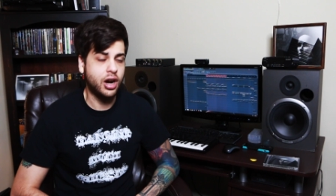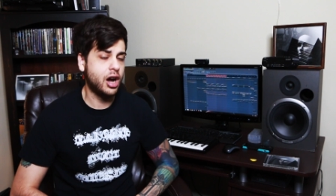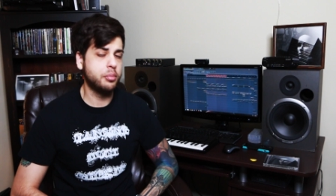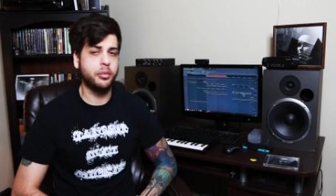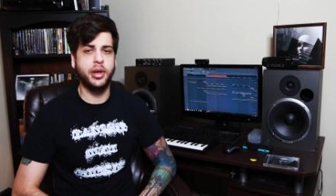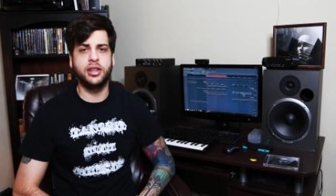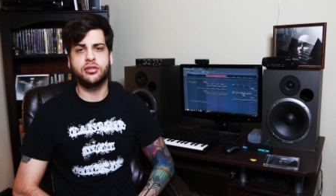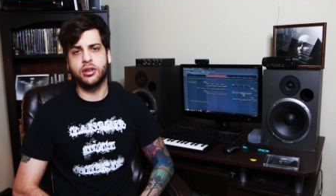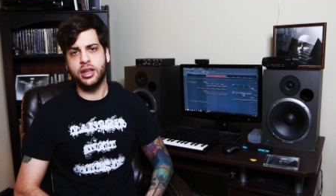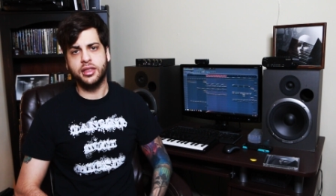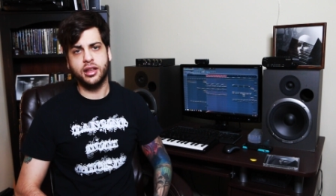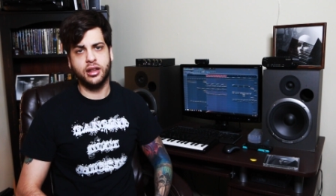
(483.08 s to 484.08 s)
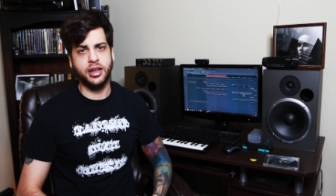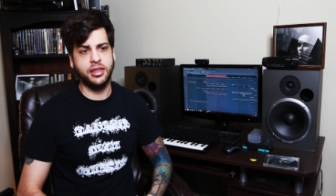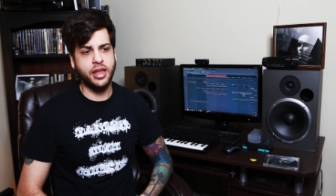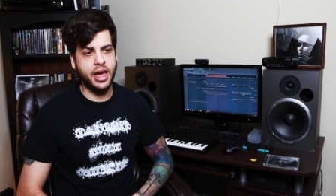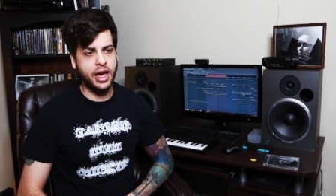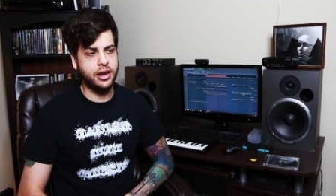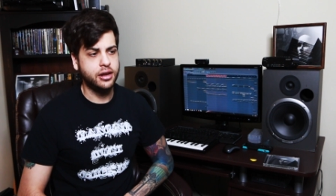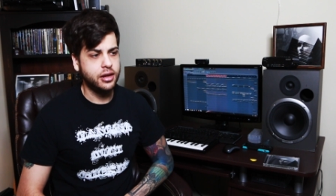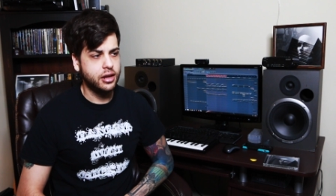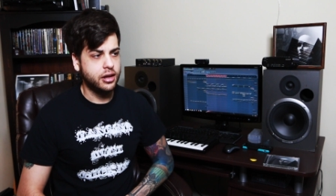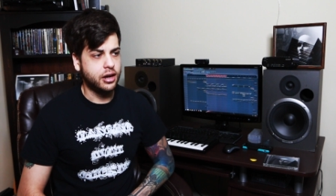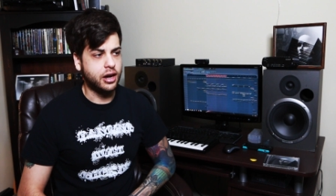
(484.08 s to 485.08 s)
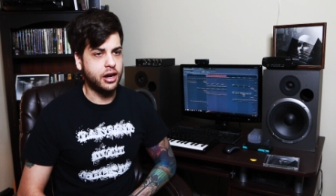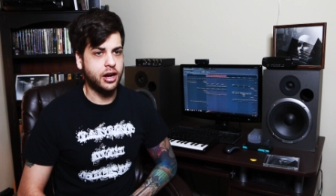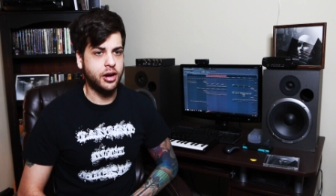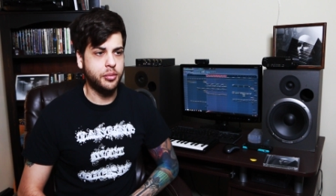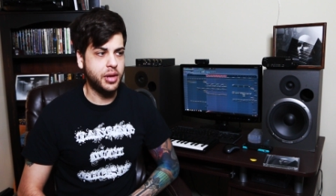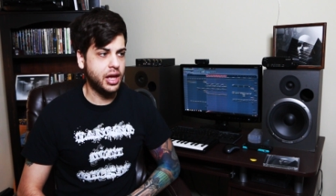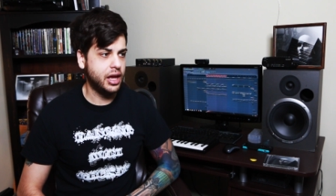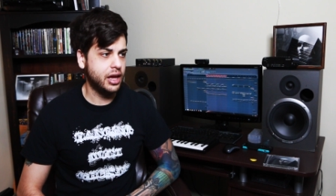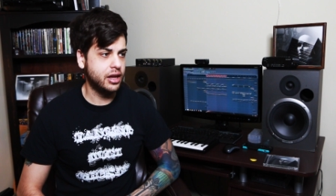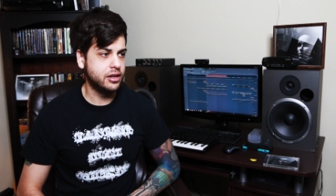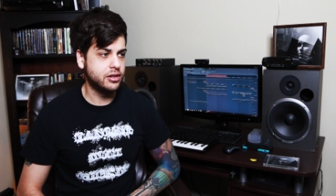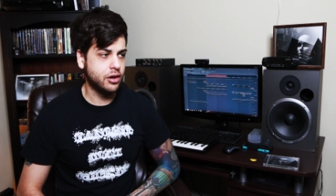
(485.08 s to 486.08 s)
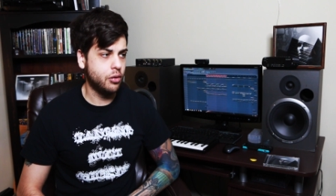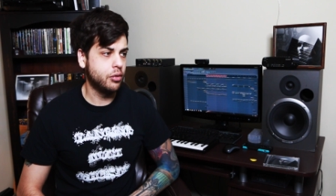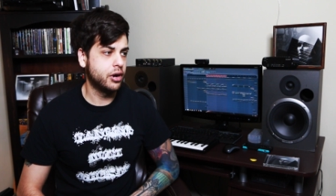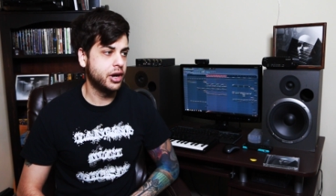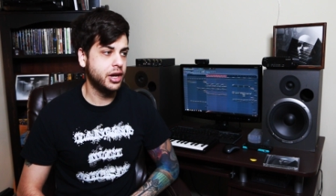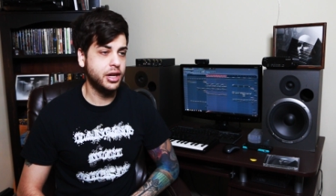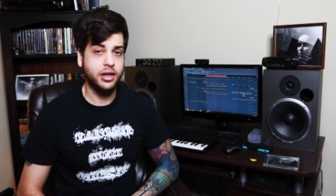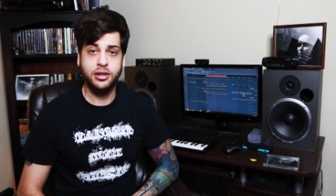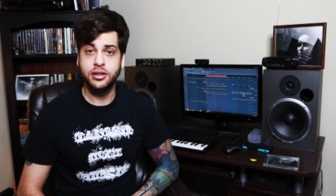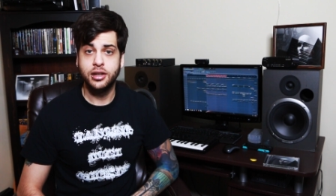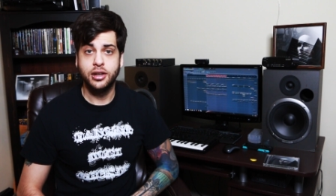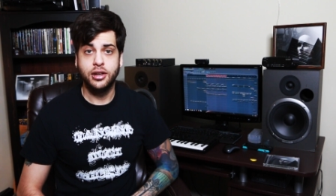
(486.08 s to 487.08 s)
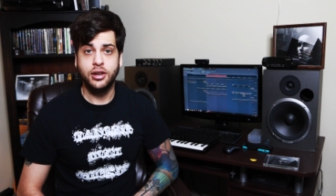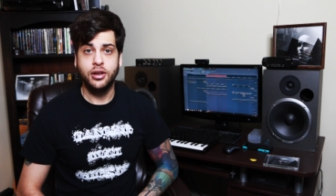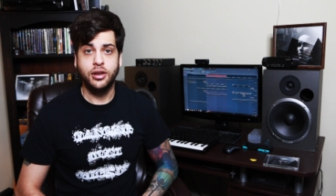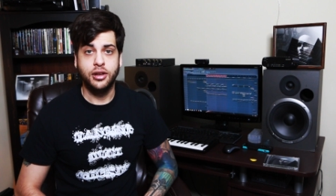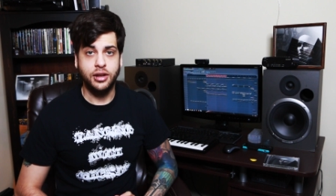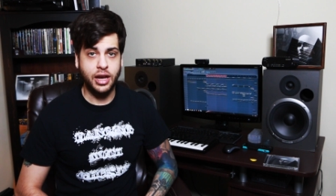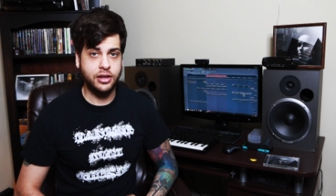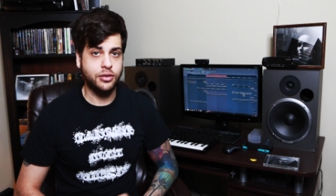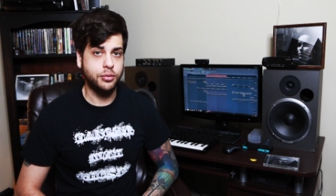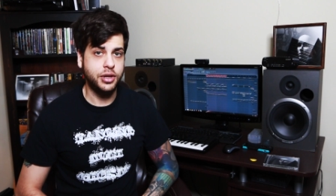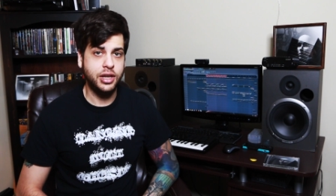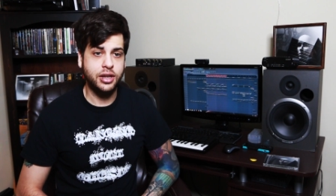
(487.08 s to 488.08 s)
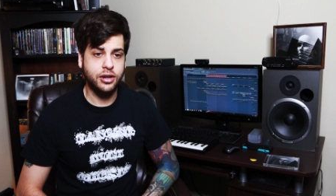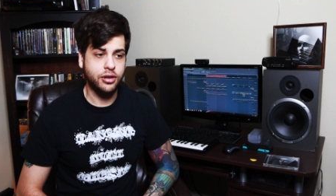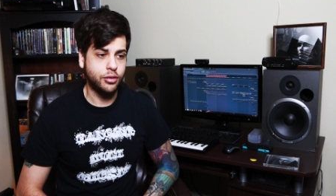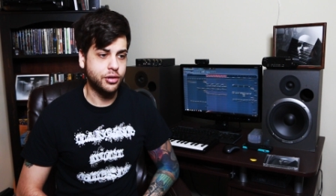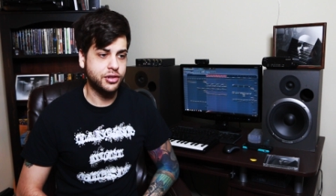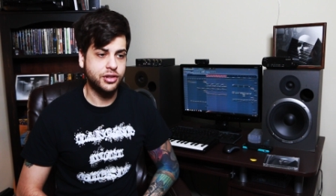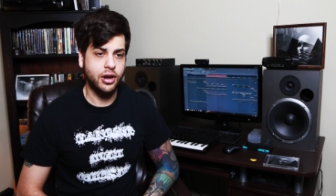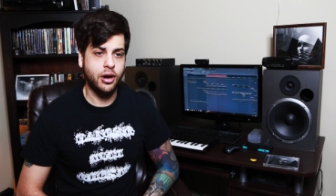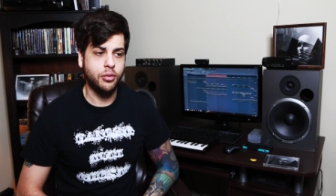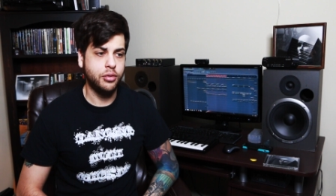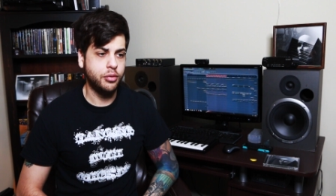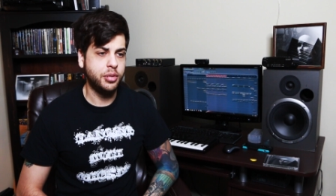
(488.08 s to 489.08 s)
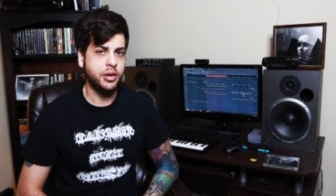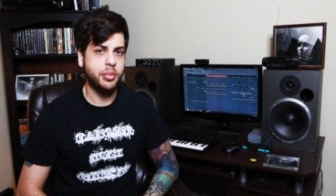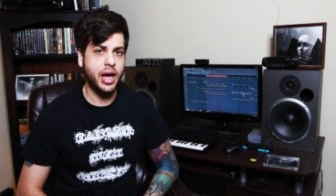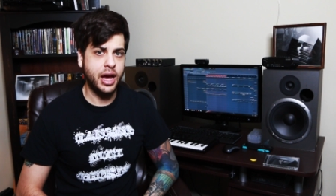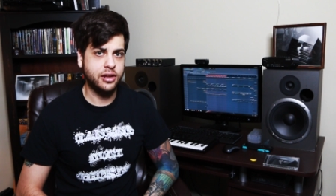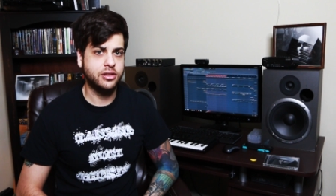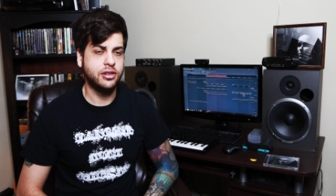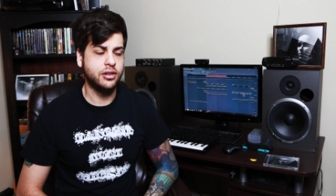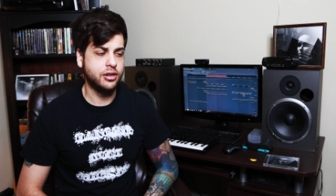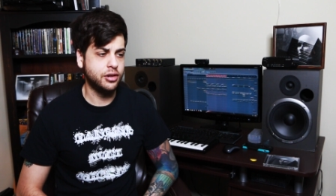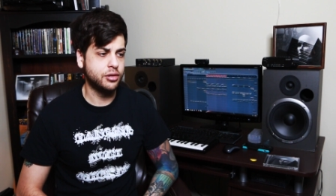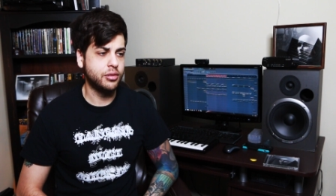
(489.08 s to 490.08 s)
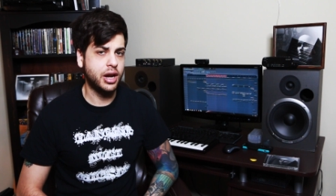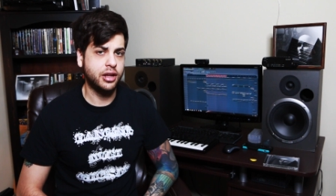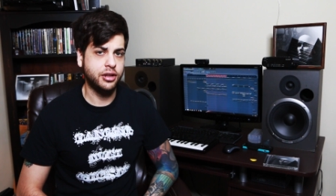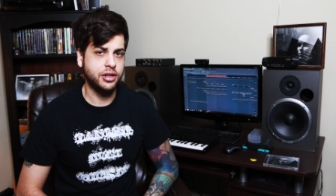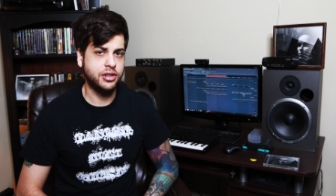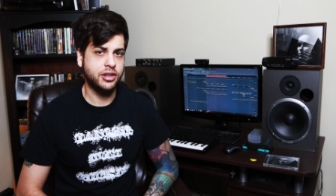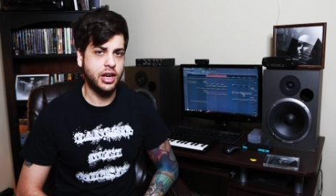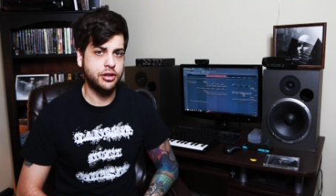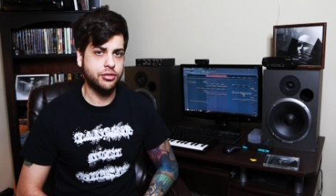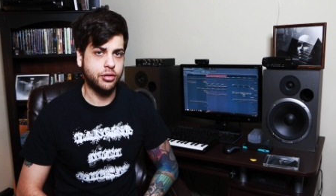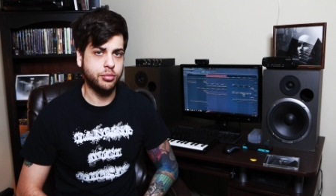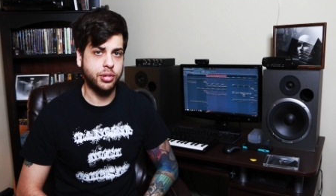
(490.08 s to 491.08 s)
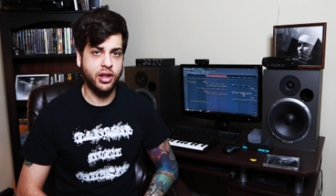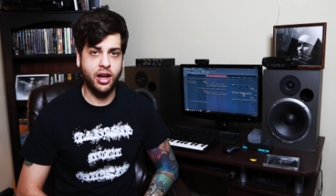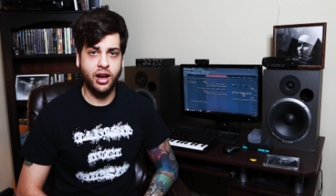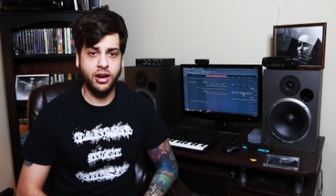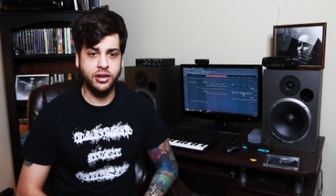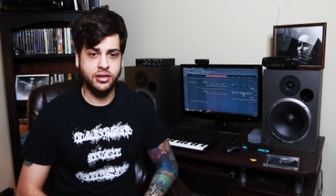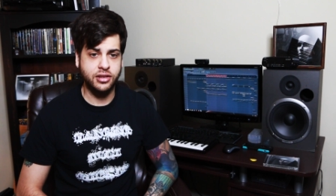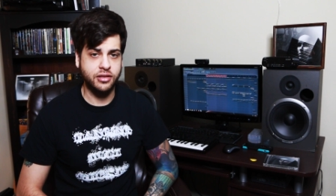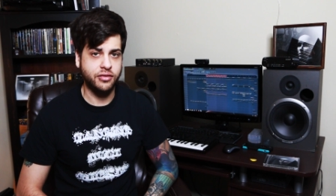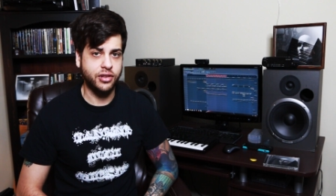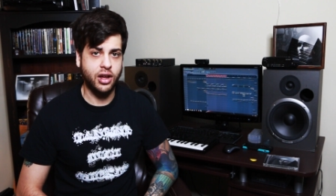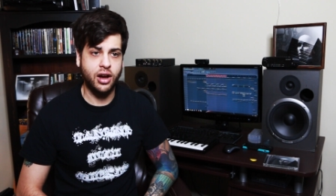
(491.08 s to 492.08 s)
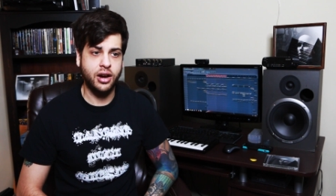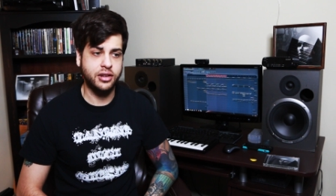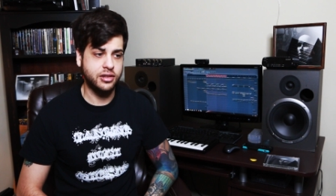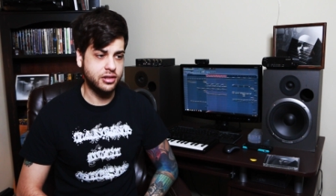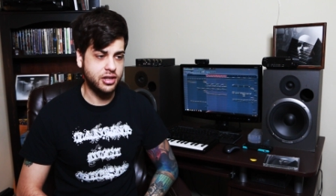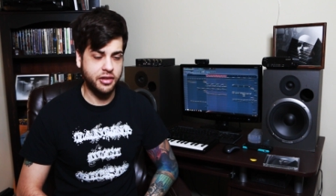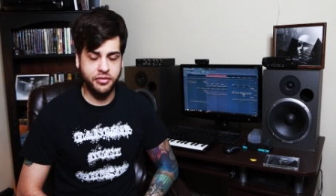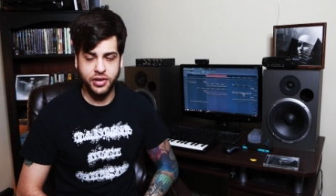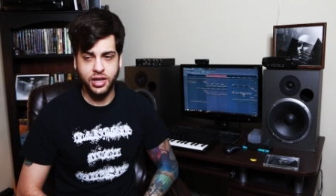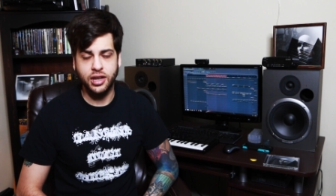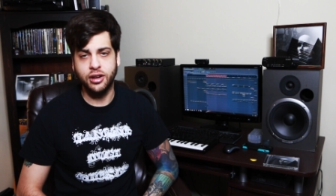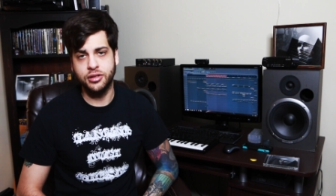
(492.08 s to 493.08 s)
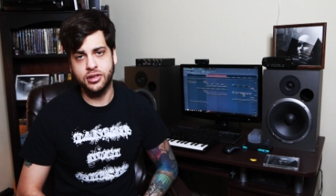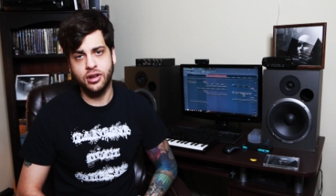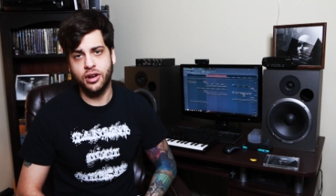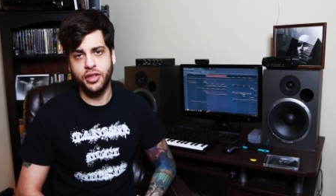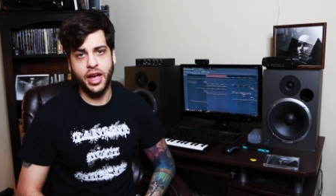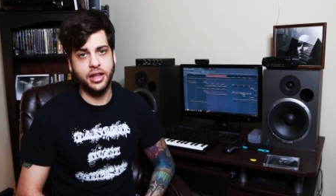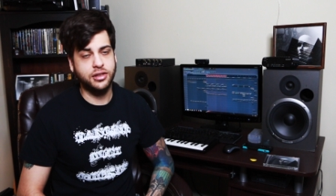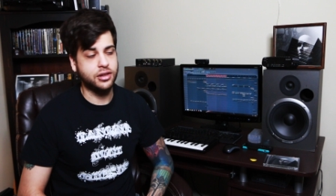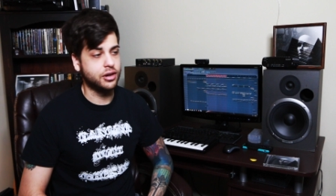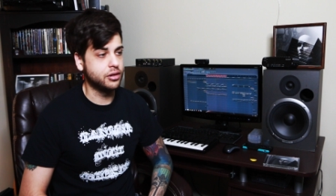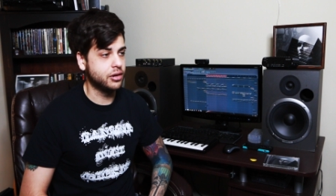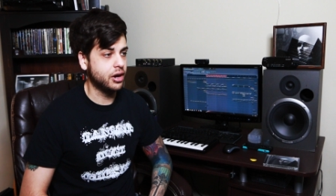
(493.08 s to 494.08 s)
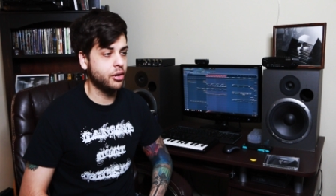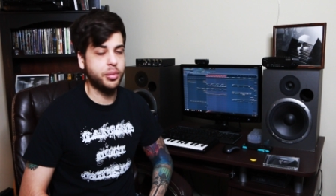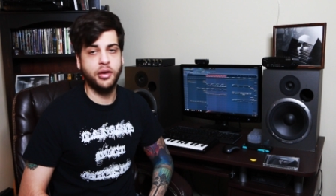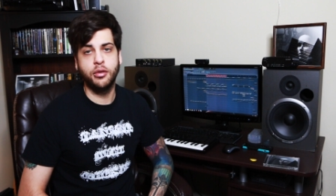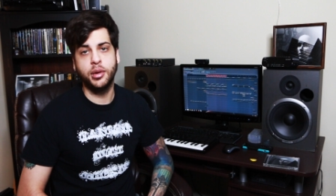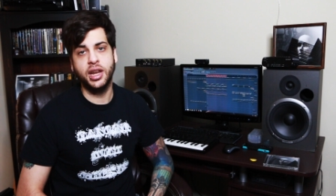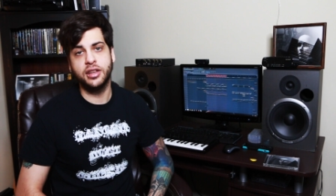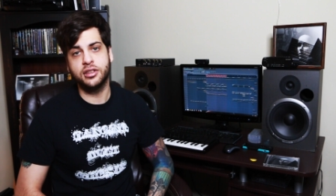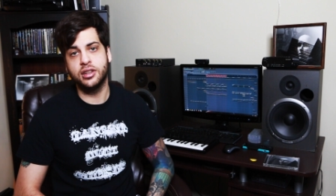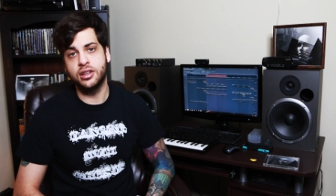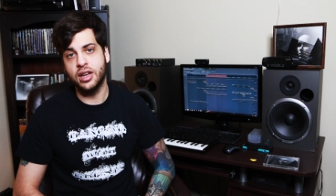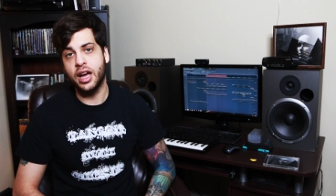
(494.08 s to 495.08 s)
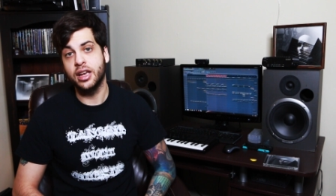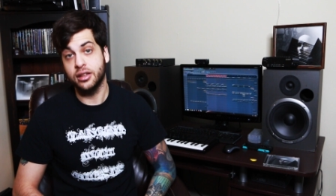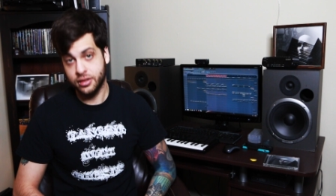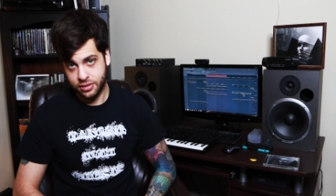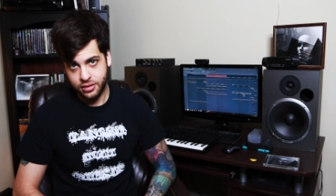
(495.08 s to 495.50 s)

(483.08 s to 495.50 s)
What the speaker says: compliments or anything like that. And don't worry, next week or so, we will be back to your regularly scheduled blogs and vlogs and dumb videos and all that. So hope everybody has a good night.